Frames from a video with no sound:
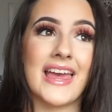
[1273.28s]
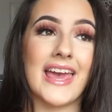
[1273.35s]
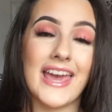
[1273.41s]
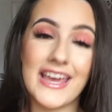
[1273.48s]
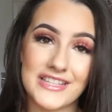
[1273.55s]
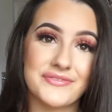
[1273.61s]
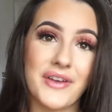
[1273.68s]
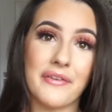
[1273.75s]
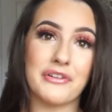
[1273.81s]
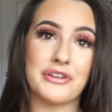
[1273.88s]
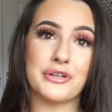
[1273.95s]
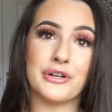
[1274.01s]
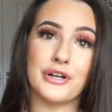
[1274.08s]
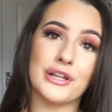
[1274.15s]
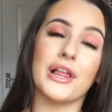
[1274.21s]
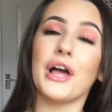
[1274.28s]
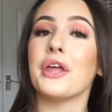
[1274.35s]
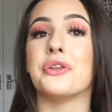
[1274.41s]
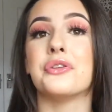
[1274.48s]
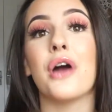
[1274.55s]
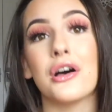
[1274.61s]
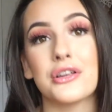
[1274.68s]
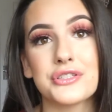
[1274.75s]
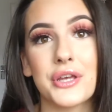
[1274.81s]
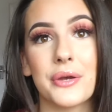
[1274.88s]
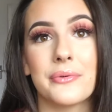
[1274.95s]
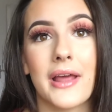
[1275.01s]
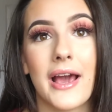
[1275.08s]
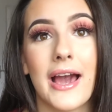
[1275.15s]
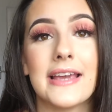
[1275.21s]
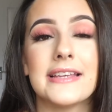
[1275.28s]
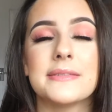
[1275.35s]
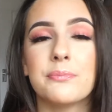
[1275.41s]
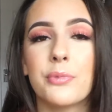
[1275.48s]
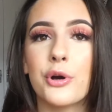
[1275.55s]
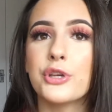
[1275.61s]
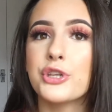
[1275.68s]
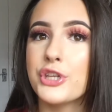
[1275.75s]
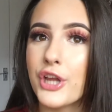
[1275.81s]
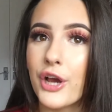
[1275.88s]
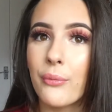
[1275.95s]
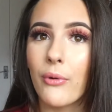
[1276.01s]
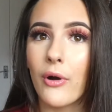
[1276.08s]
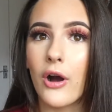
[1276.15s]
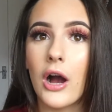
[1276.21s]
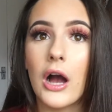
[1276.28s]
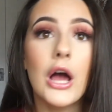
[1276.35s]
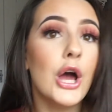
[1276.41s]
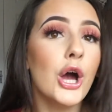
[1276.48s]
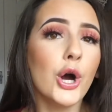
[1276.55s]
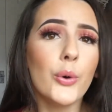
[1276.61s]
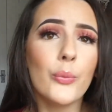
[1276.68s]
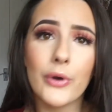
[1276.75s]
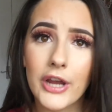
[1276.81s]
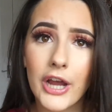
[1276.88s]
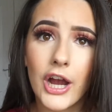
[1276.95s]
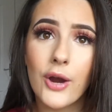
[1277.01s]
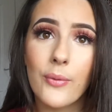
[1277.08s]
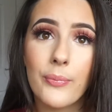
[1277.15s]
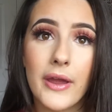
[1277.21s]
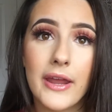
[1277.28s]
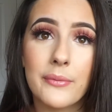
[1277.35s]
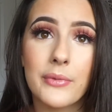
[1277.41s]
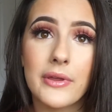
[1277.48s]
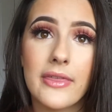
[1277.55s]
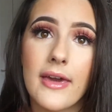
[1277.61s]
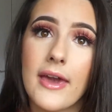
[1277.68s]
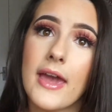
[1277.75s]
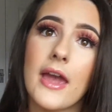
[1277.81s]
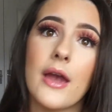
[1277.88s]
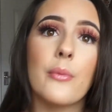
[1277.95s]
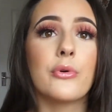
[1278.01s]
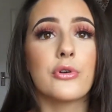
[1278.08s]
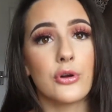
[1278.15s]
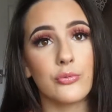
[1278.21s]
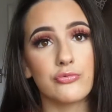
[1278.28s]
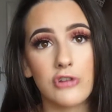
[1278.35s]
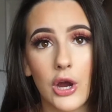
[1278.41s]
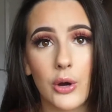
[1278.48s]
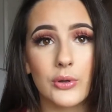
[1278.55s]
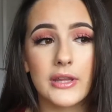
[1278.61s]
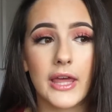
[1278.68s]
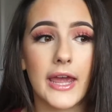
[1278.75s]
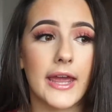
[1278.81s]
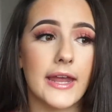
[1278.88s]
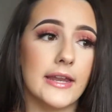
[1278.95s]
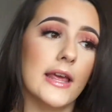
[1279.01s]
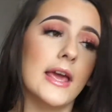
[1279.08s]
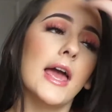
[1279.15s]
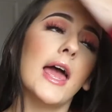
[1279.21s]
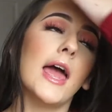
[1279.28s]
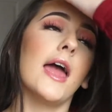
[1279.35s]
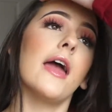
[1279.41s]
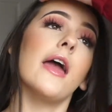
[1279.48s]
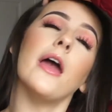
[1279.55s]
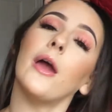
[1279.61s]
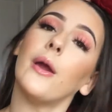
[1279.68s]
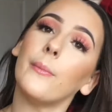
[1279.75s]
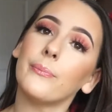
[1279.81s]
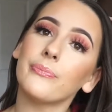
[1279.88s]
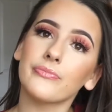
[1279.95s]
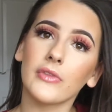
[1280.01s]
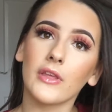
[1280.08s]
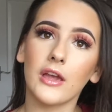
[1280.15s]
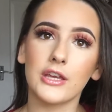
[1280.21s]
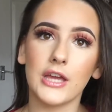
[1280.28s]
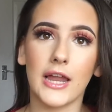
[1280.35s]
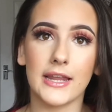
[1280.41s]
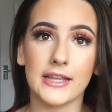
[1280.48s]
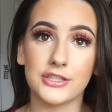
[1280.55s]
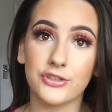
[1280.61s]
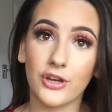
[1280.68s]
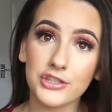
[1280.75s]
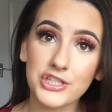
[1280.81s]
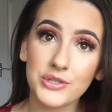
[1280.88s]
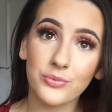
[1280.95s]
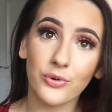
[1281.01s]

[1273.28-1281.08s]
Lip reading: it's very dull and not so nice, but you know what, we're coping with it, we're all rolling, and it's not to